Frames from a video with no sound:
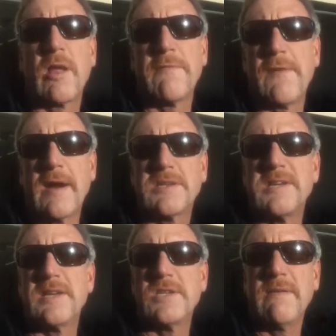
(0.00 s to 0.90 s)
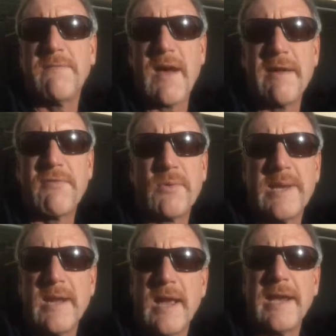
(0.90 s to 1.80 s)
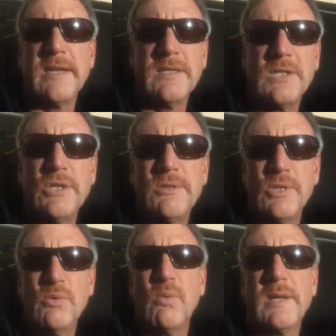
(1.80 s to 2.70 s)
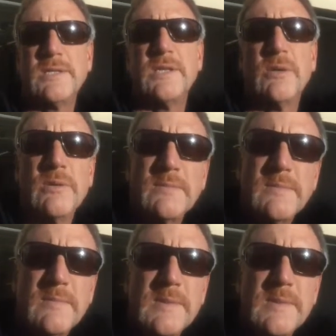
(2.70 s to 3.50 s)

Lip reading: Call the fire station, 539-2212.